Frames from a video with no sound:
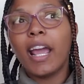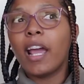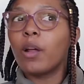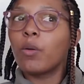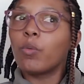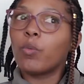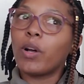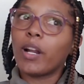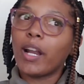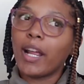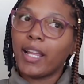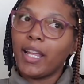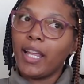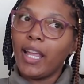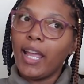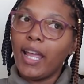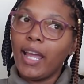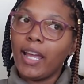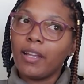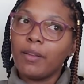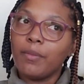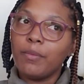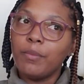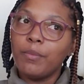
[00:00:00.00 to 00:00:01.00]
and what I
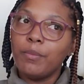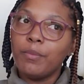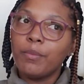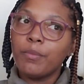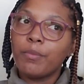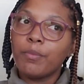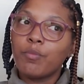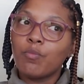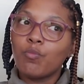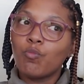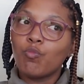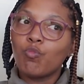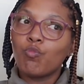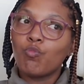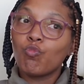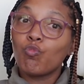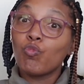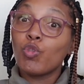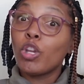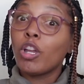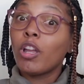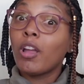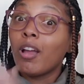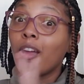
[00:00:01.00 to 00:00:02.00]
can't.
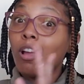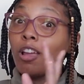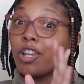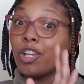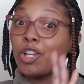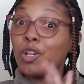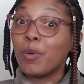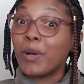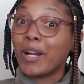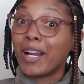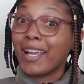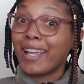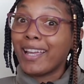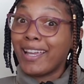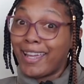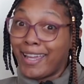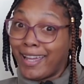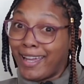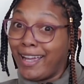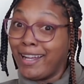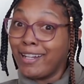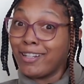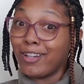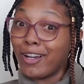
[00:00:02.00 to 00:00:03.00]
You know what I
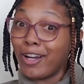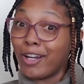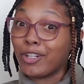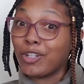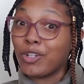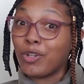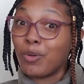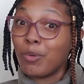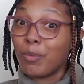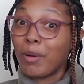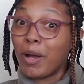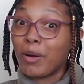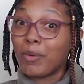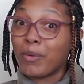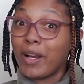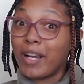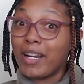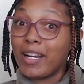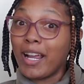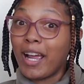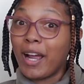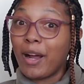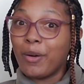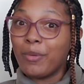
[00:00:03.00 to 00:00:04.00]
can talk to you about
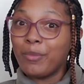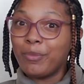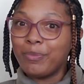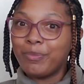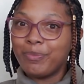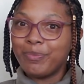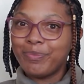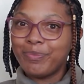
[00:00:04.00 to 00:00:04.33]
right now?